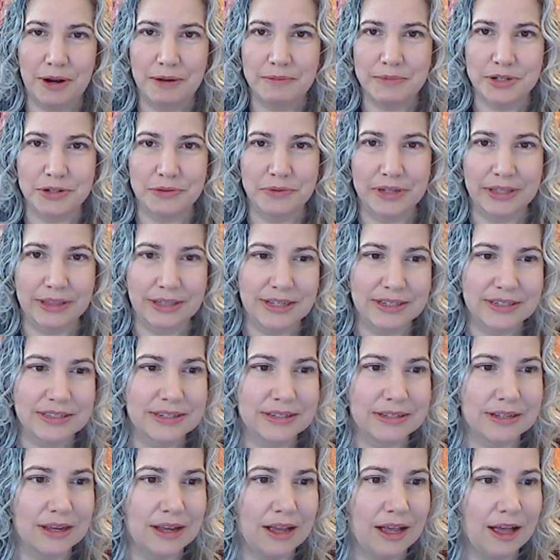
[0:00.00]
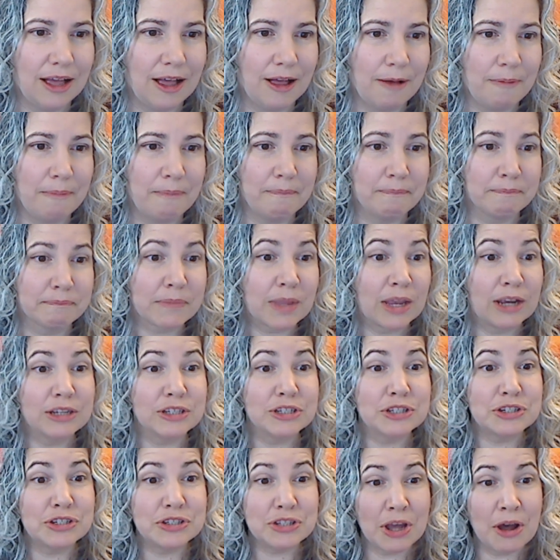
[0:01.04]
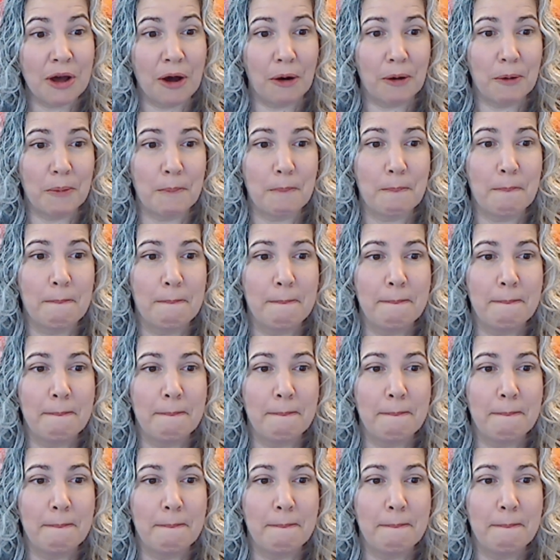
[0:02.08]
I'm doing this. So